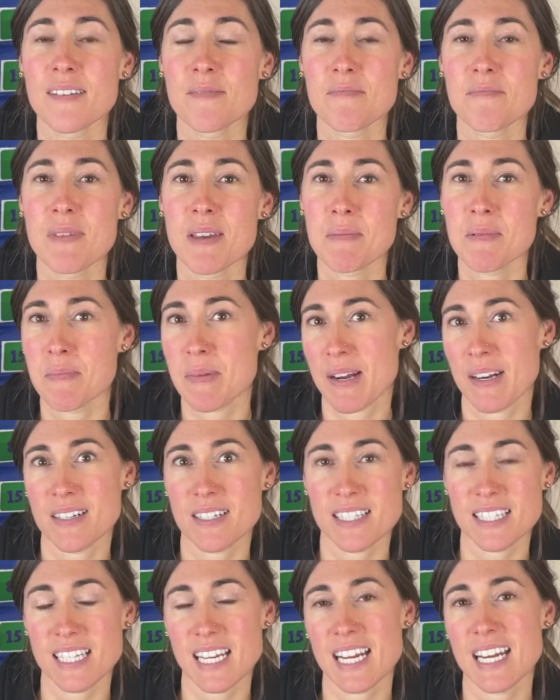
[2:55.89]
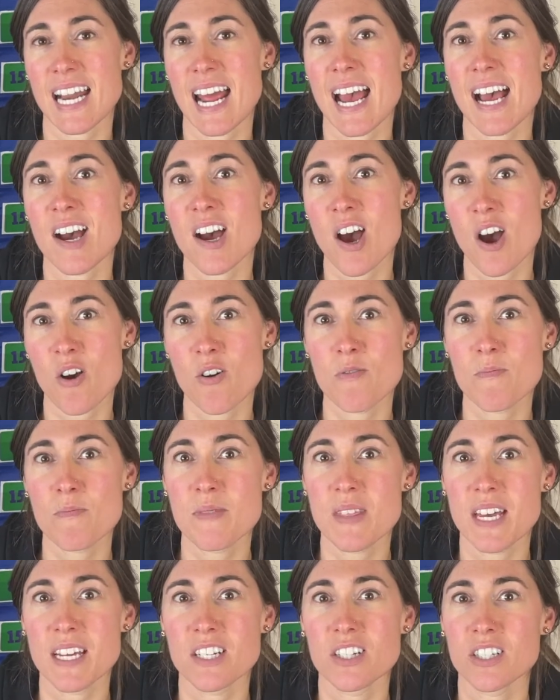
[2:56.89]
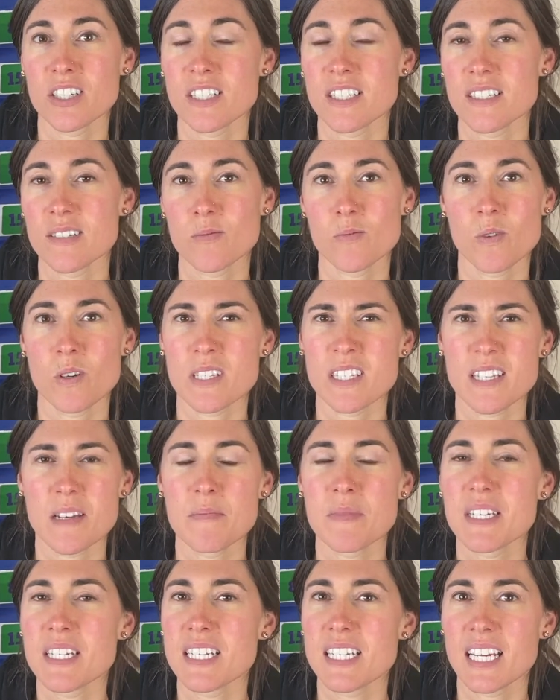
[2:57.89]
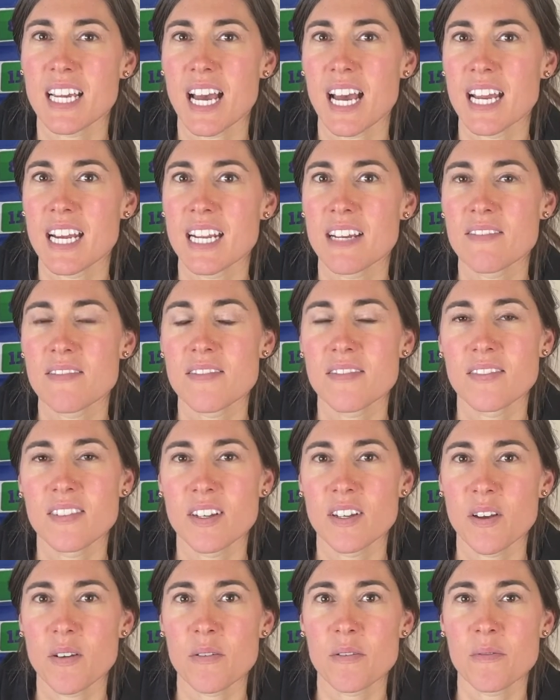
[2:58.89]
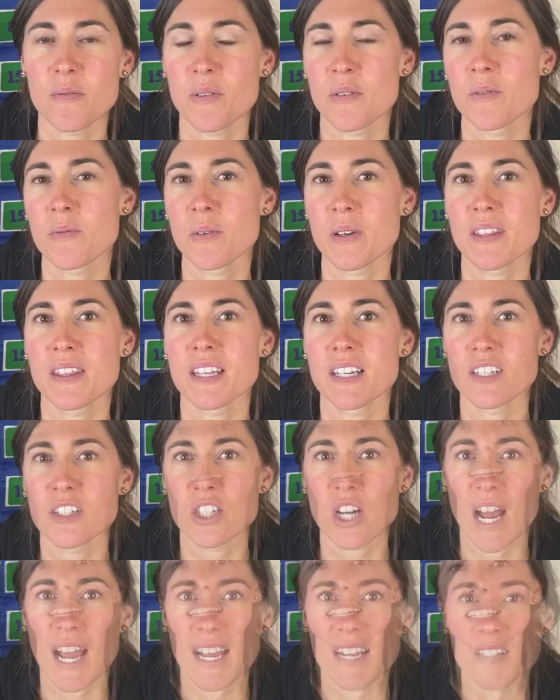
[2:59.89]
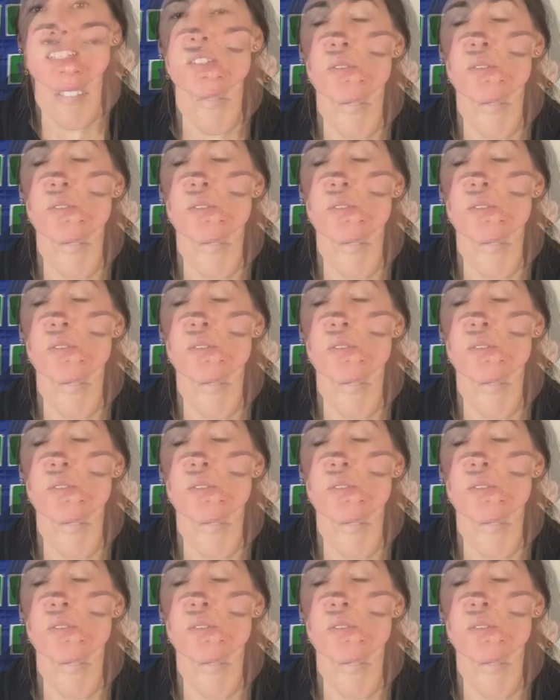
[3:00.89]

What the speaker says: maybe parents staying at home that just want something to kind of go through with their child. So